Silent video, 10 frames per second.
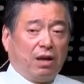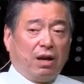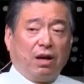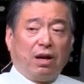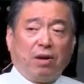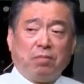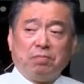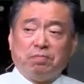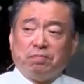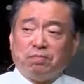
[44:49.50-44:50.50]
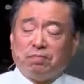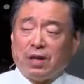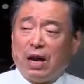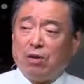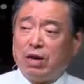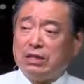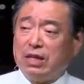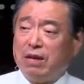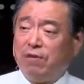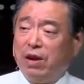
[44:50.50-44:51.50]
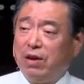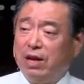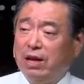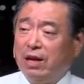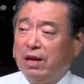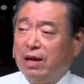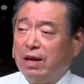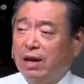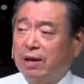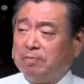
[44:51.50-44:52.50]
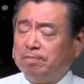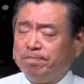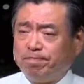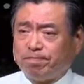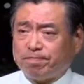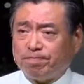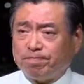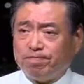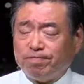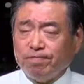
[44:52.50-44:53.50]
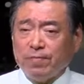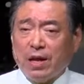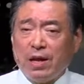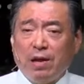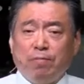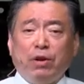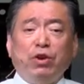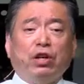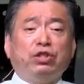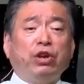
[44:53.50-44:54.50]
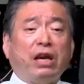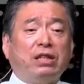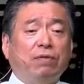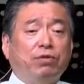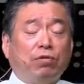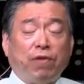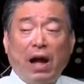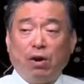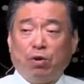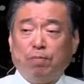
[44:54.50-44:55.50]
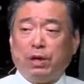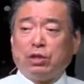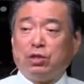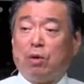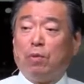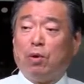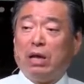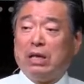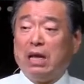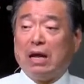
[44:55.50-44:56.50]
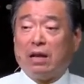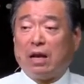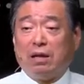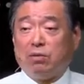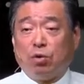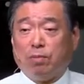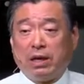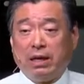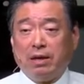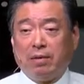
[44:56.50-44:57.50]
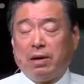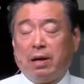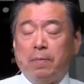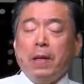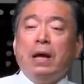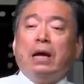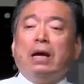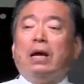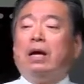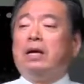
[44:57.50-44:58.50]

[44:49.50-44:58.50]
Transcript: um, how do I say, very um, very attractive to follow because number one, he doesn't got no money. Uh, uh,